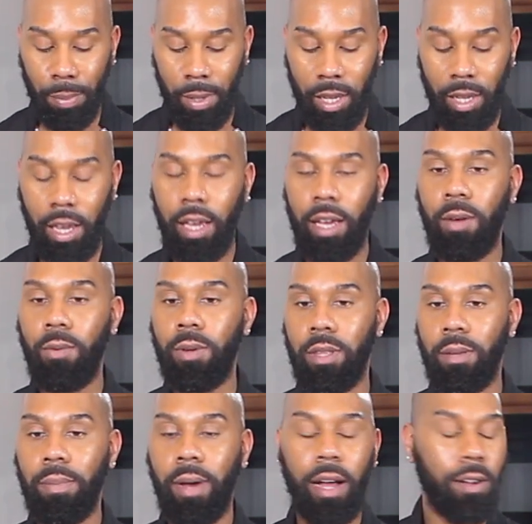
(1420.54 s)
pecan with
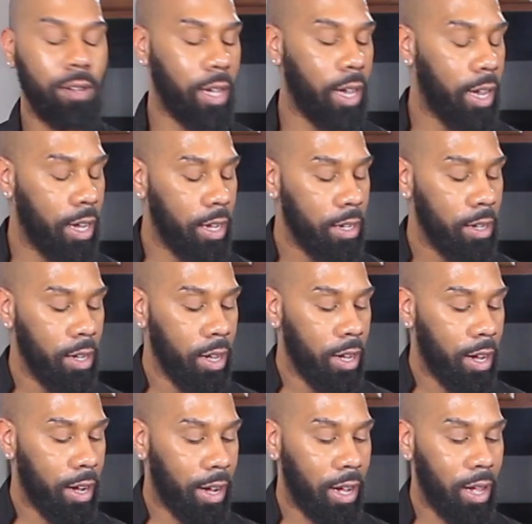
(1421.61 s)
the pound cake.
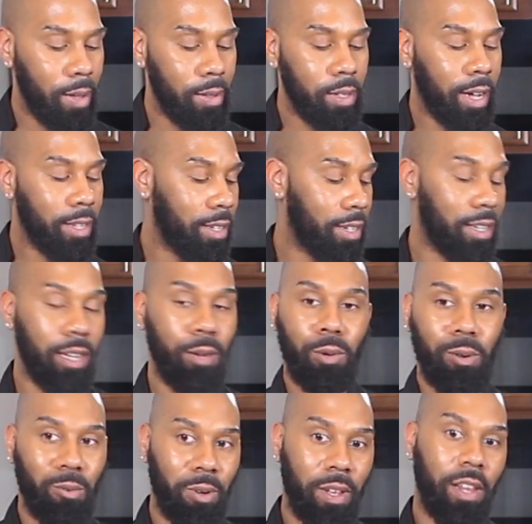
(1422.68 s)
So I think he
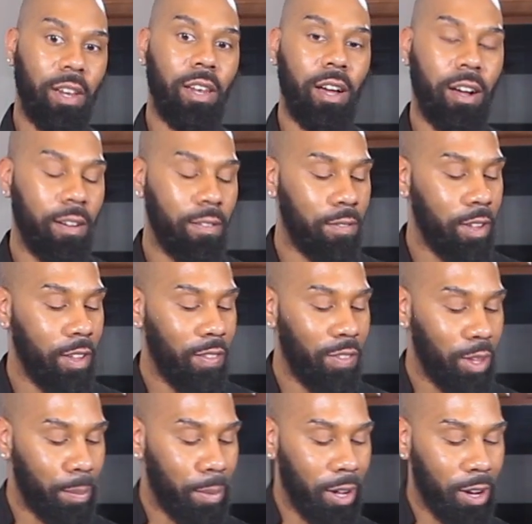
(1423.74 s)
would really love
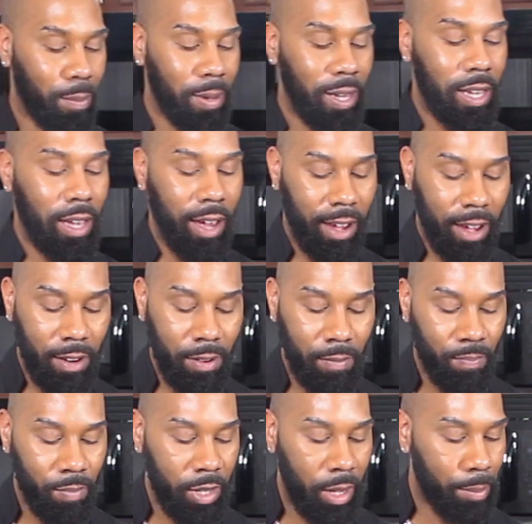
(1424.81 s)
the butter pecan.
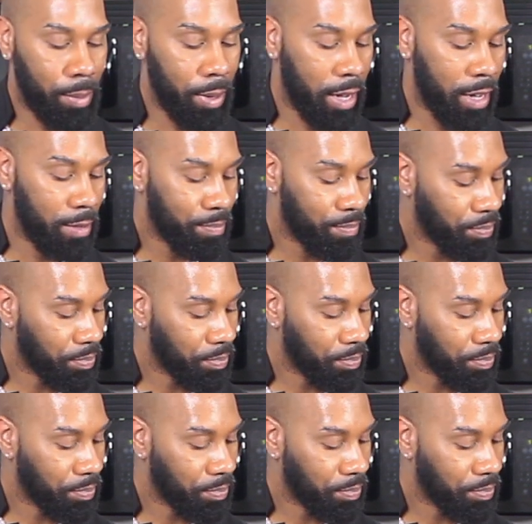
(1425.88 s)
But